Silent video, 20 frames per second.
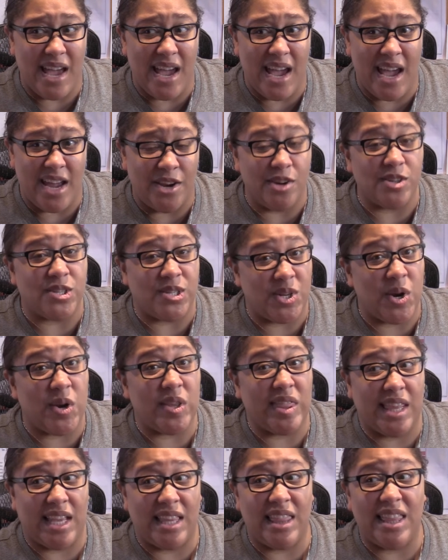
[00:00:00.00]
and you're
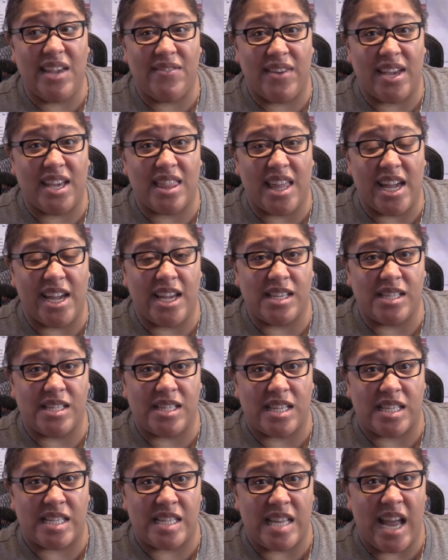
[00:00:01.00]
certainly leaving things
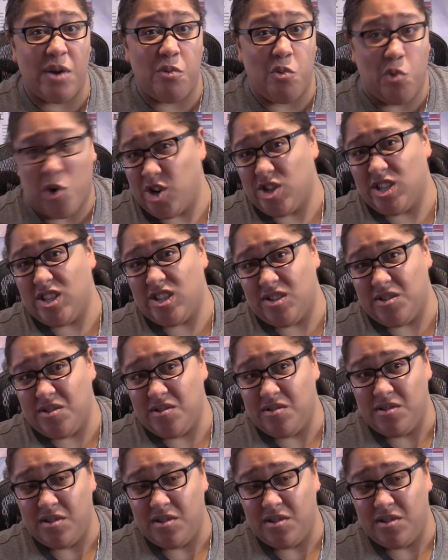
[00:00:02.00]
to stay worse.